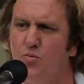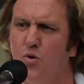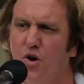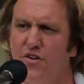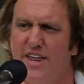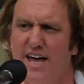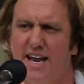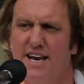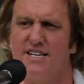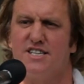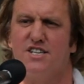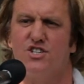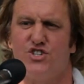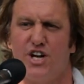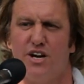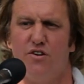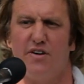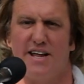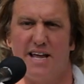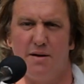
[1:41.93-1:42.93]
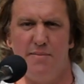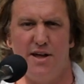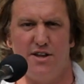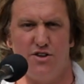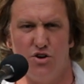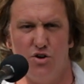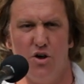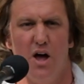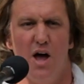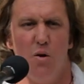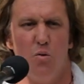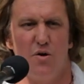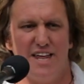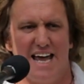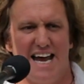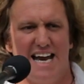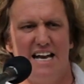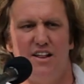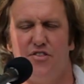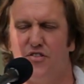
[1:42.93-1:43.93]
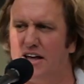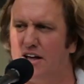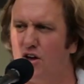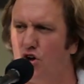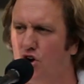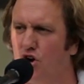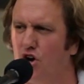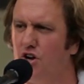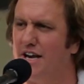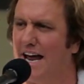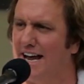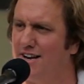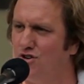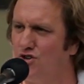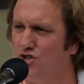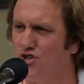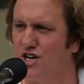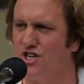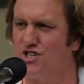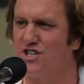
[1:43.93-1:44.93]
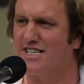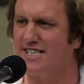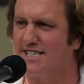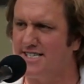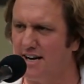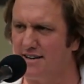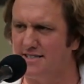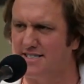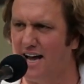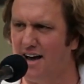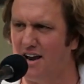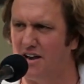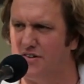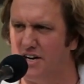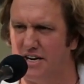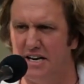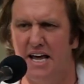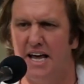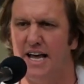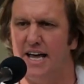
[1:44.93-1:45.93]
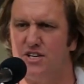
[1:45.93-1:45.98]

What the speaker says: What that is generally a menu with anything good and nutritious sucked out of it.